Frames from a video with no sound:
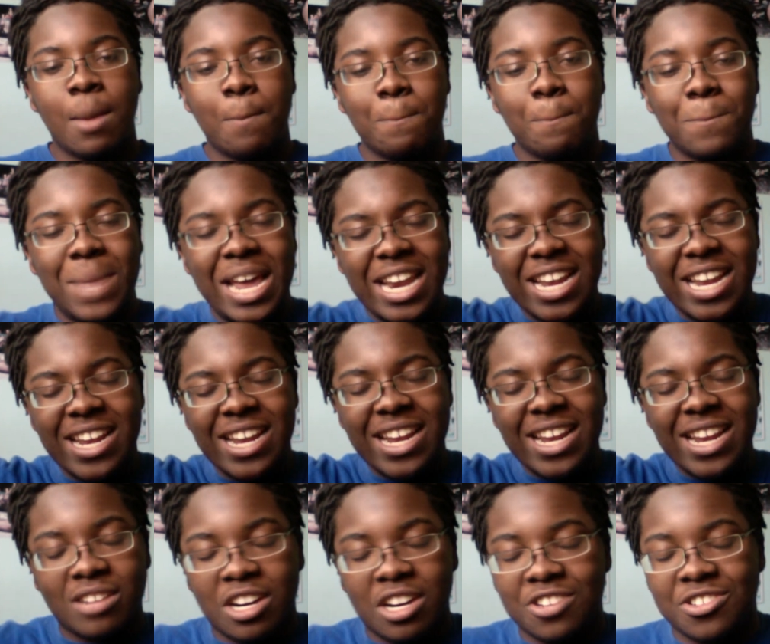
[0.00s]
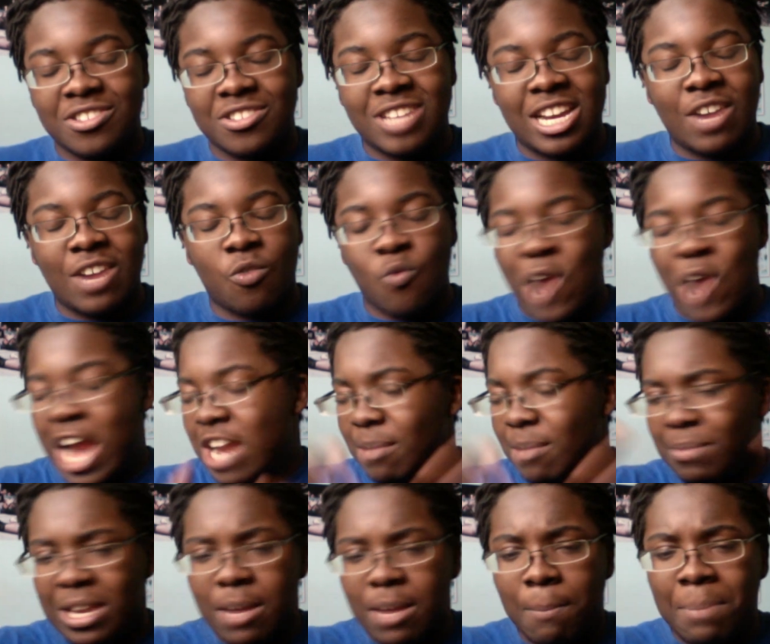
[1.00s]
many dungeons that have
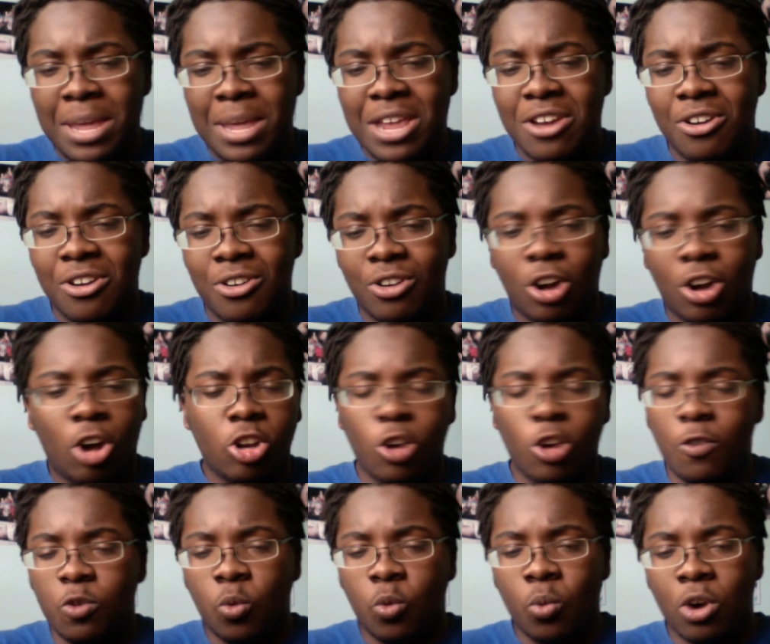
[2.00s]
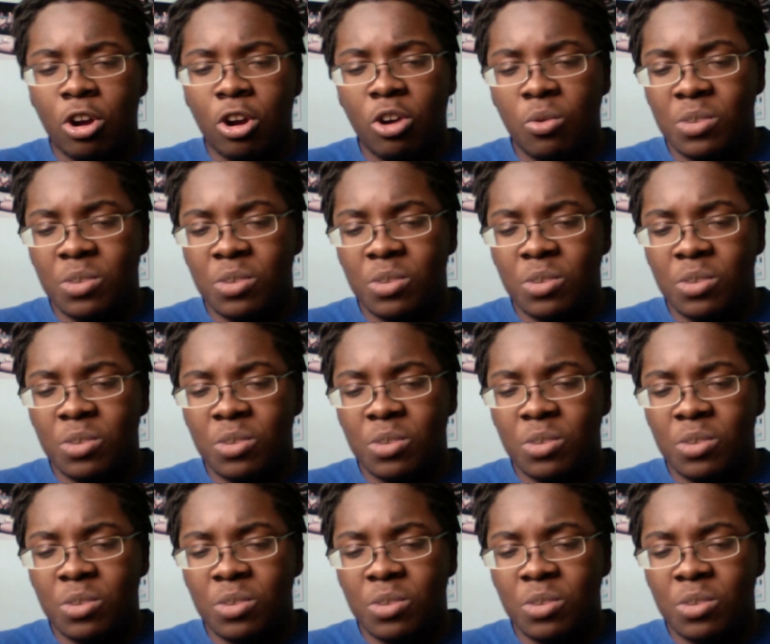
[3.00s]
randomly appeared all over the world,